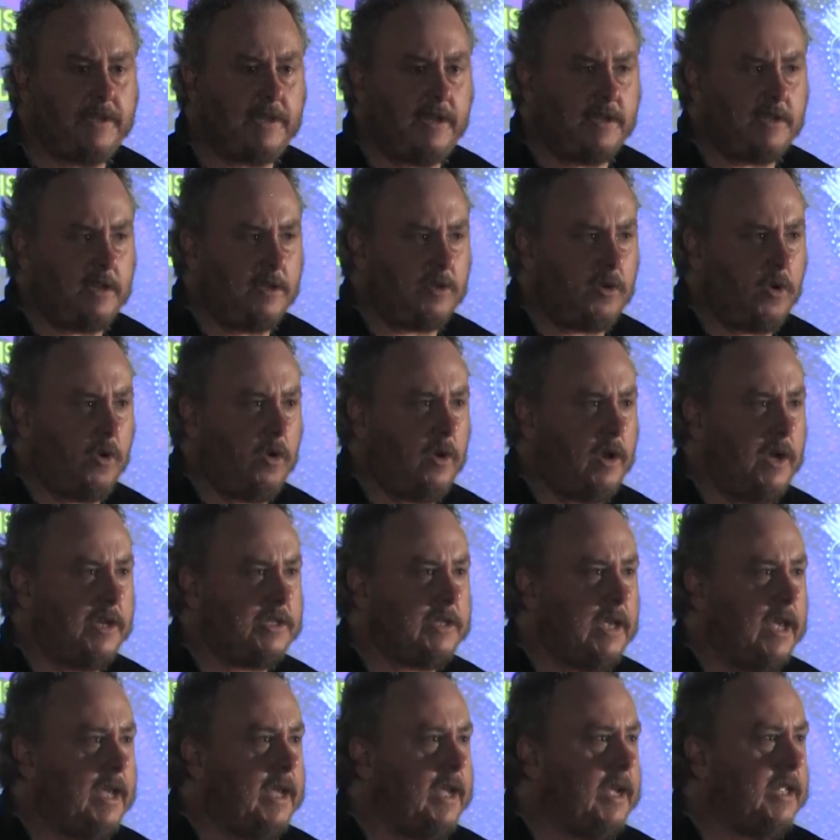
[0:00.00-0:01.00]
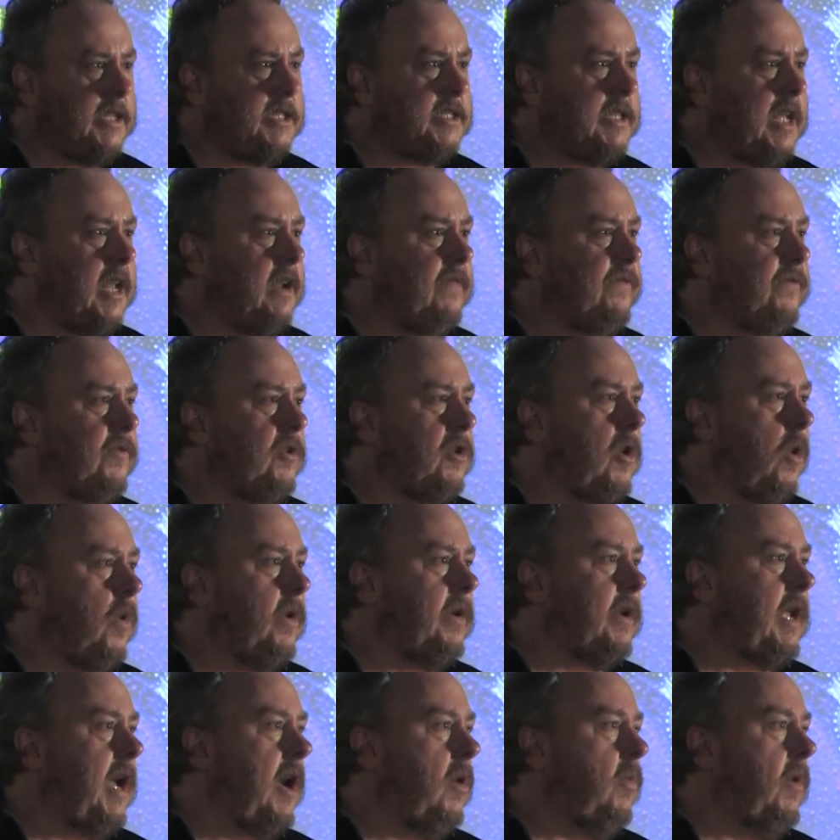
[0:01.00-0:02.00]
SSRIs. Instead of going
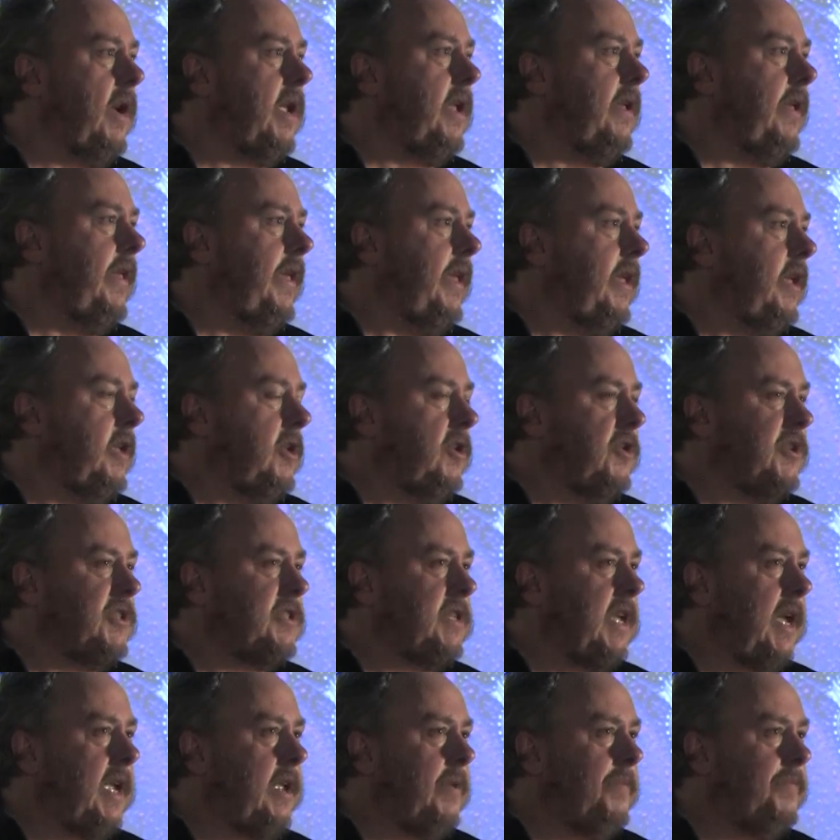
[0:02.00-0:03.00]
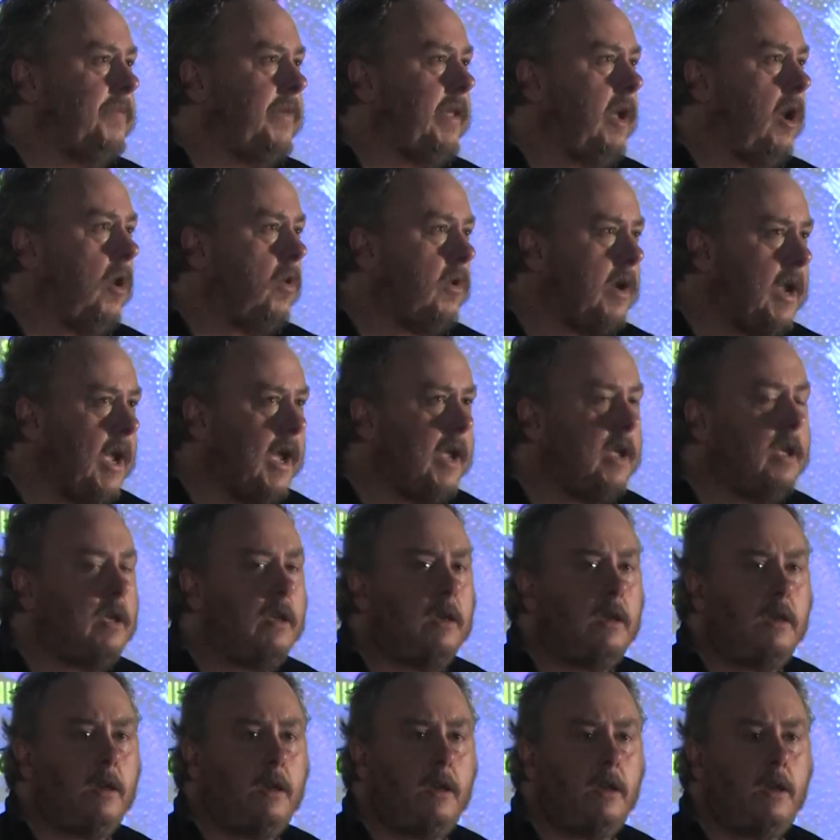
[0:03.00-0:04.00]
that way, you'll say, okay,
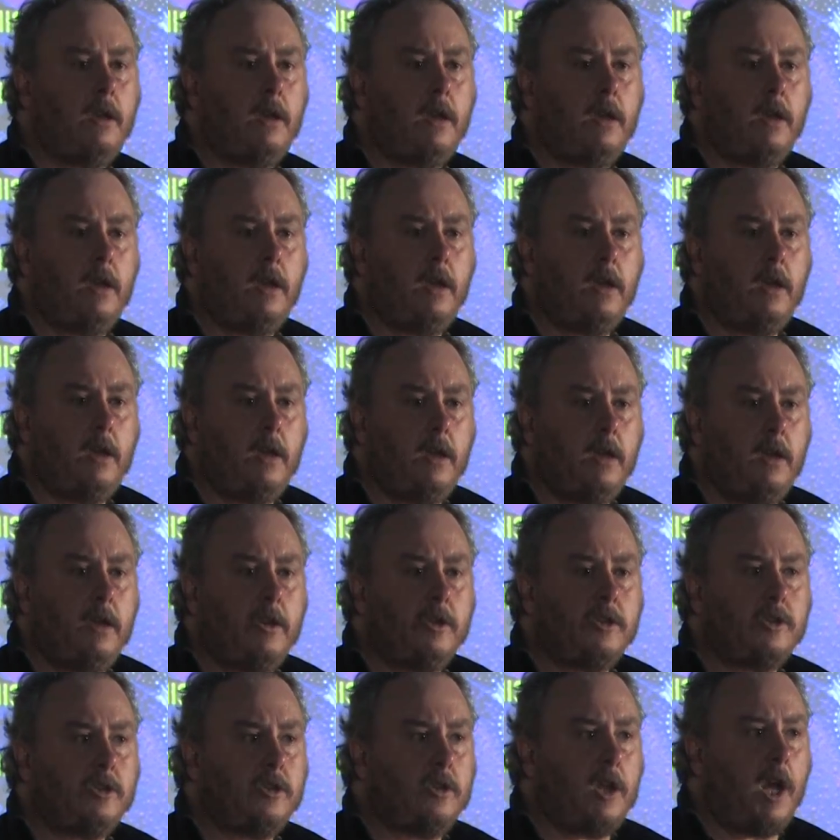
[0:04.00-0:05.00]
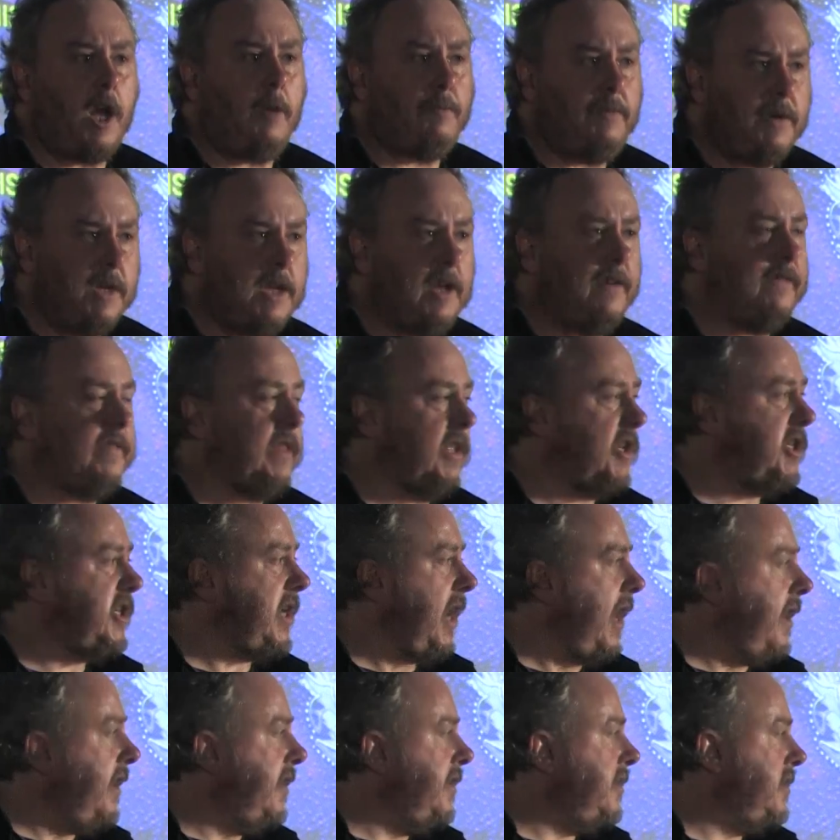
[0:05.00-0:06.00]
I've been given a
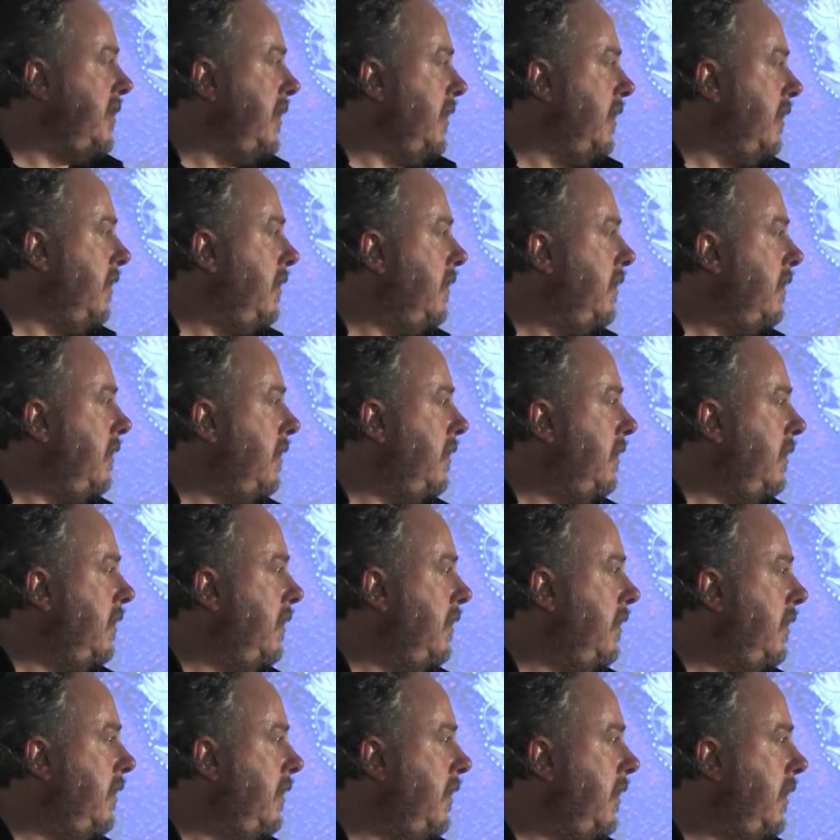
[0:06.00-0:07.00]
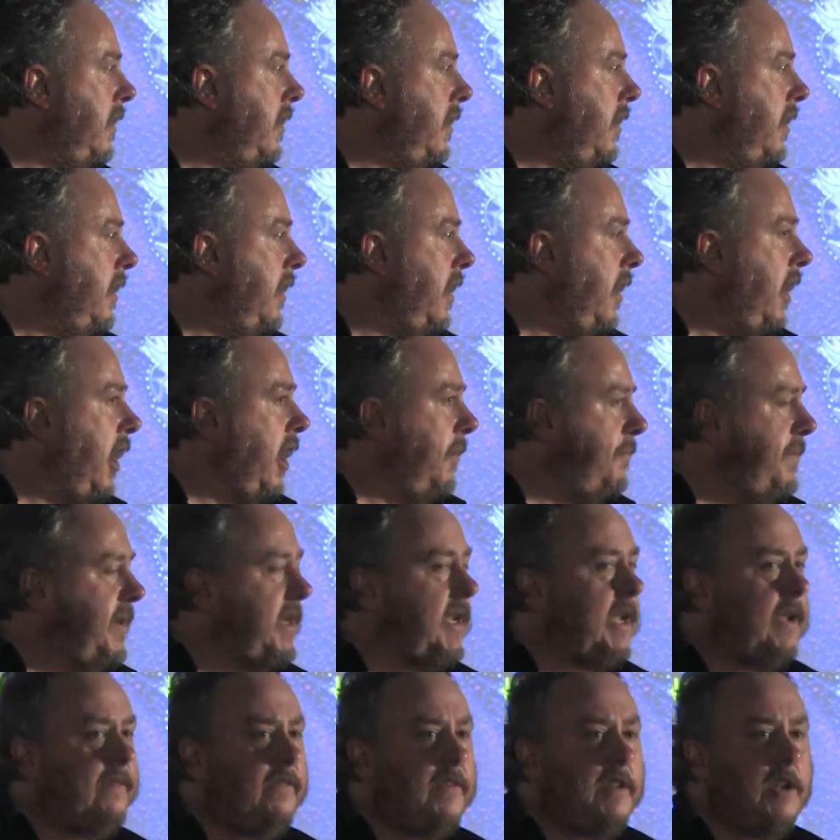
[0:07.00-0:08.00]
challenge here. I've been
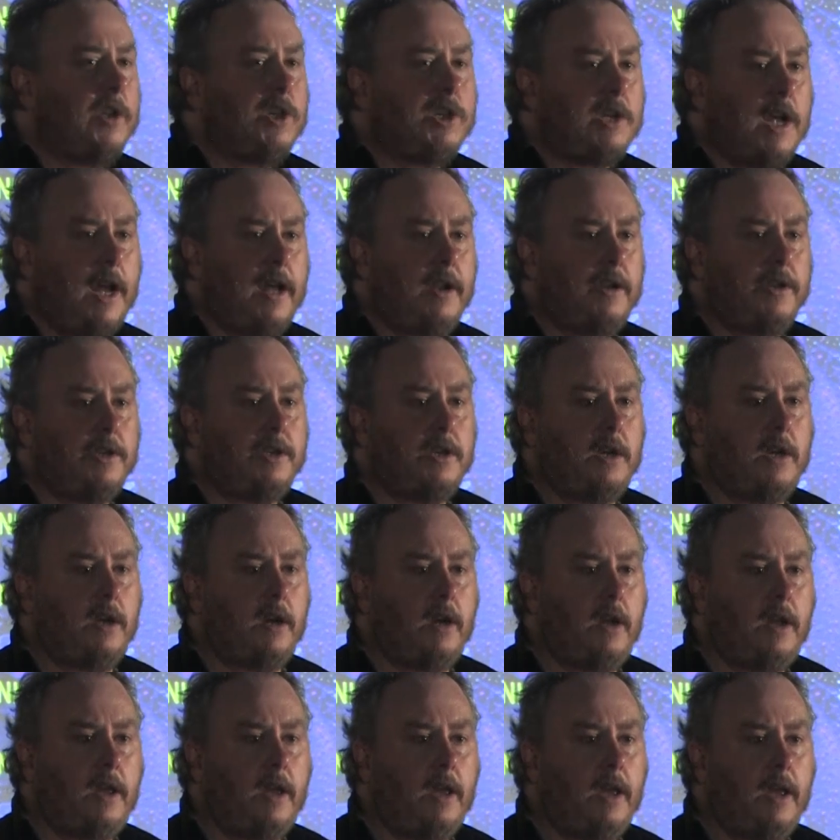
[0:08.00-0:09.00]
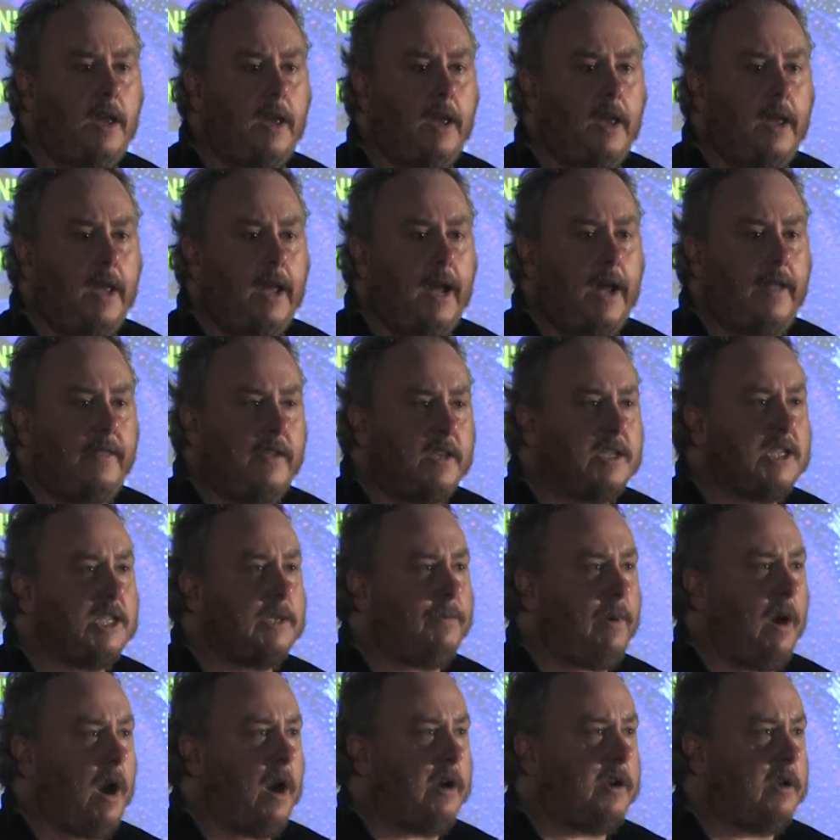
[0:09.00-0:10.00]
given a challenge here, and this is
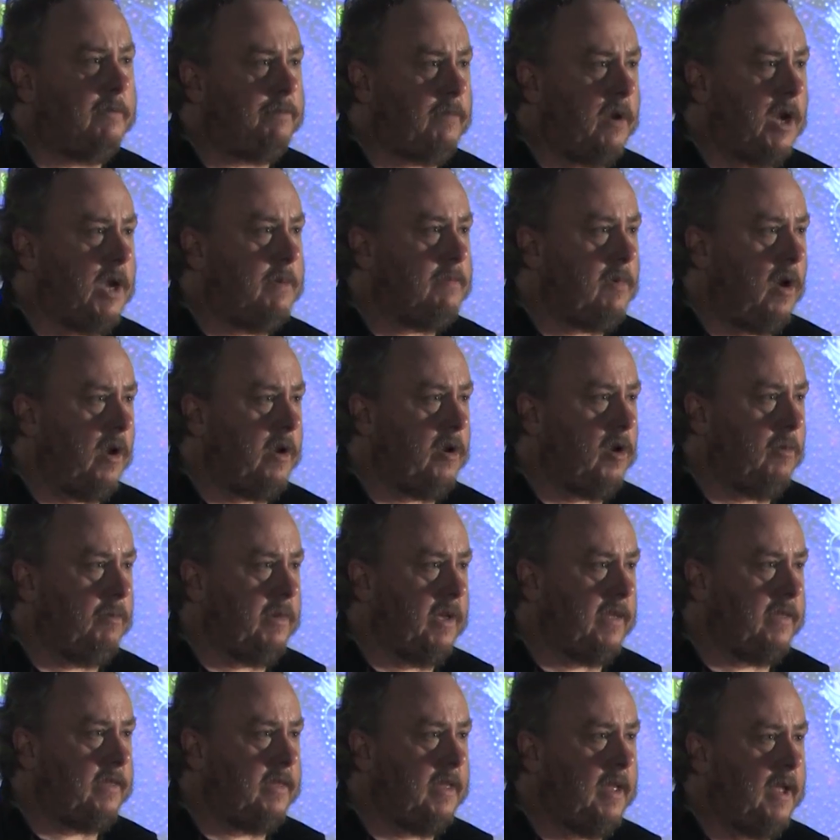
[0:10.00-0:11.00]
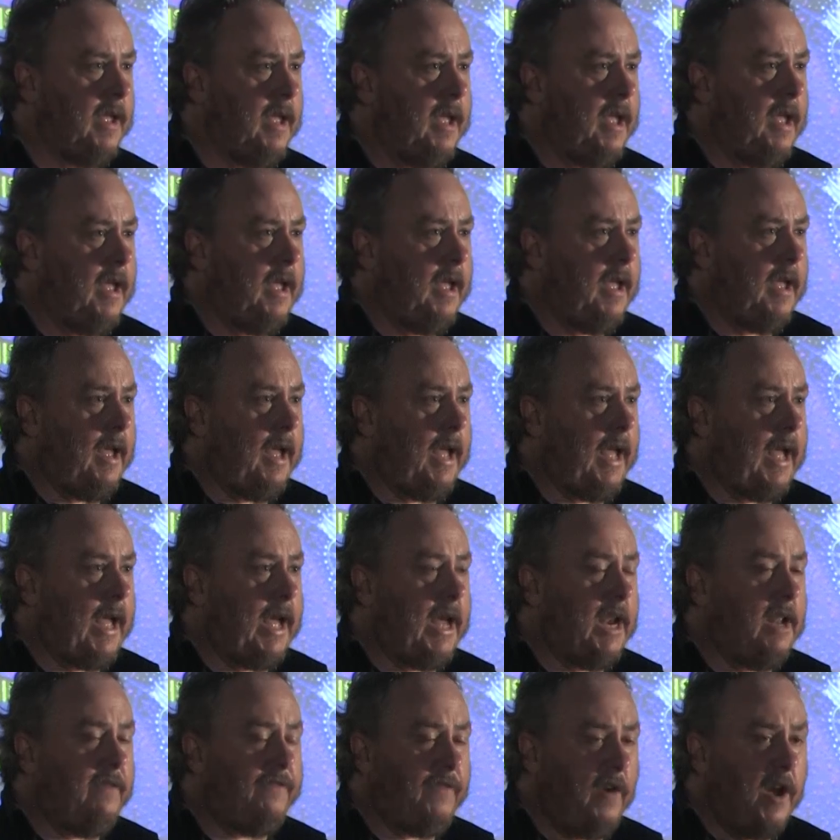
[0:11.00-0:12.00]
part of my monomyth.
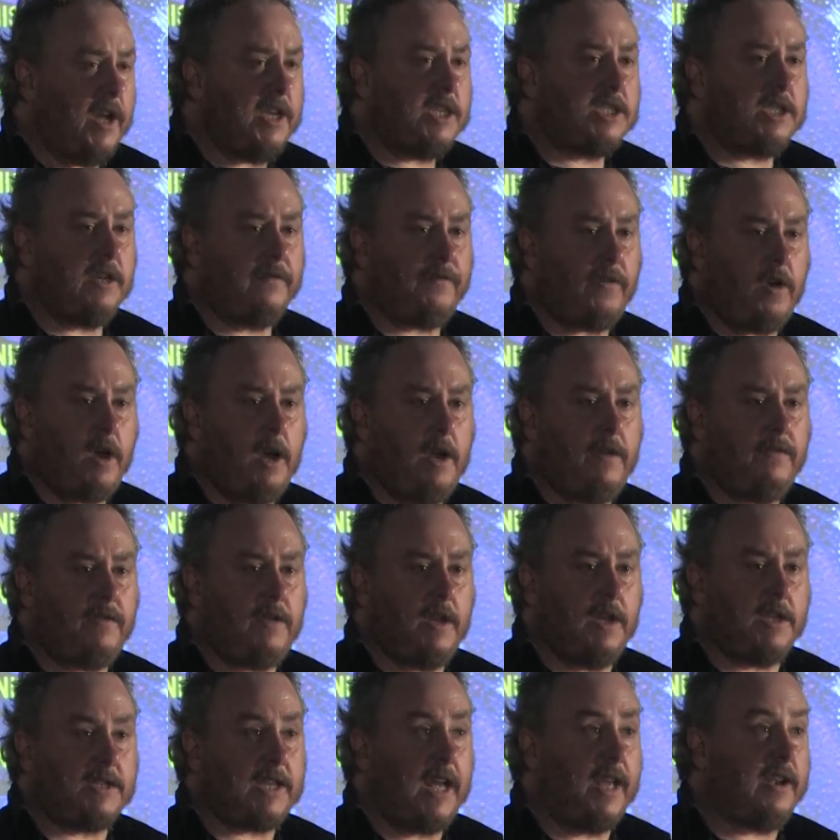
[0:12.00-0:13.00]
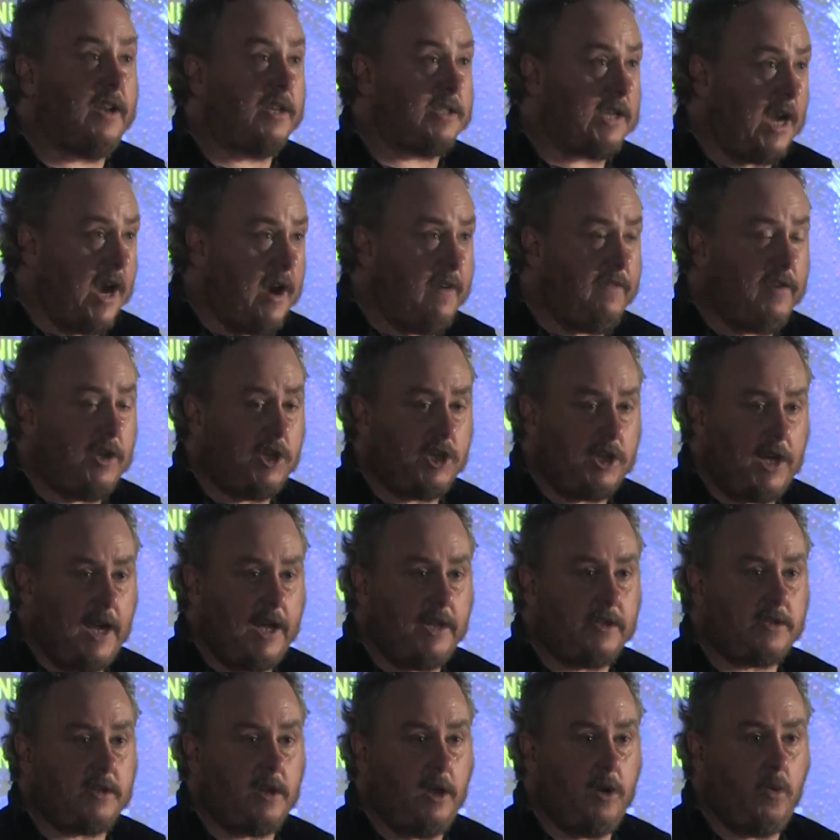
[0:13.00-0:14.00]
And if I survive this, and there's every
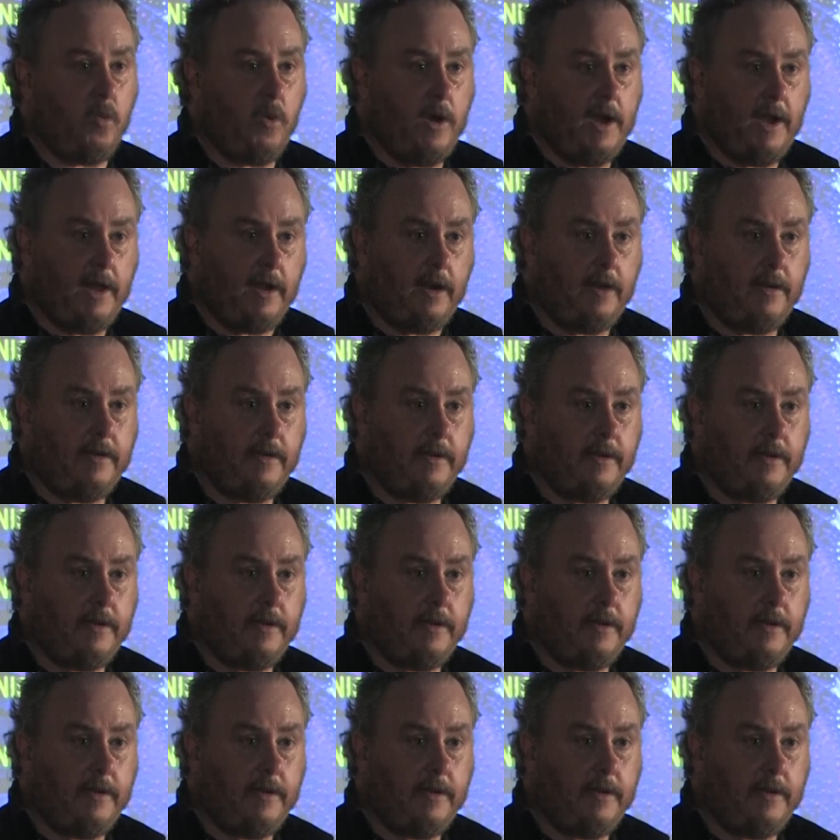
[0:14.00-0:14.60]
chance I will,